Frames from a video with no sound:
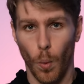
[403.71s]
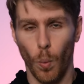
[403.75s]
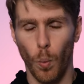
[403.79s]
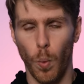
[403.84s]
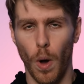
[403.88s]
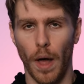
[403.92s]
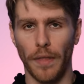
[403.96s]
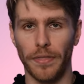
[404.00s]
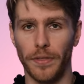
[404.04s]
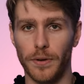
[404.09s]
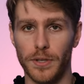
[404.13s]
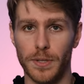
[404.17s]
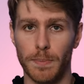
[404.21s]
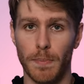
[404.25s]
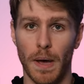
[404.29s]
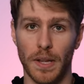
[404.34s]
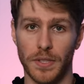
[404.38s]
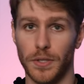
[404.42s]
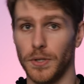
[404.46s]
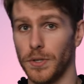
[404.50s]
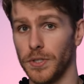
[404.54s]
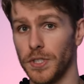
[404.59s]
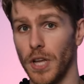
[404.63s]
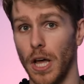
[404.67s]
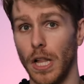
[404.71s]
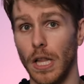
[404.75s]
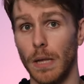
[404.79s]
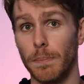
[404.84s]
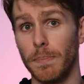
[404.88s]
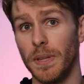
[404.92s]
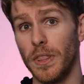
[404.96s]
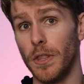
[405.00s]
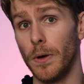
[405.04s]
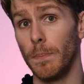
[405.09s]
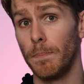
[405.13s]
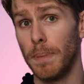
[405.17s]
want those muscles all
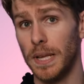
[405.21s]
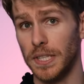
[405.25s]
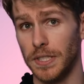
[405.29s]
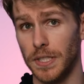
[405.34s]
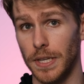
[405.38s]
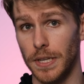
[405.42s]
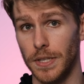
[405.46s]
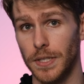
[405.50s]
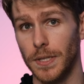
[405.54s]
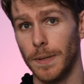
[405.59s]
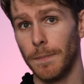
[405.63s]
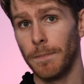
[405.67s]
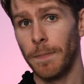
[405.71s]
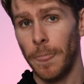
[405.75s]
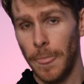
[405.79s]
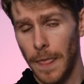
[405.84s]
up in their business.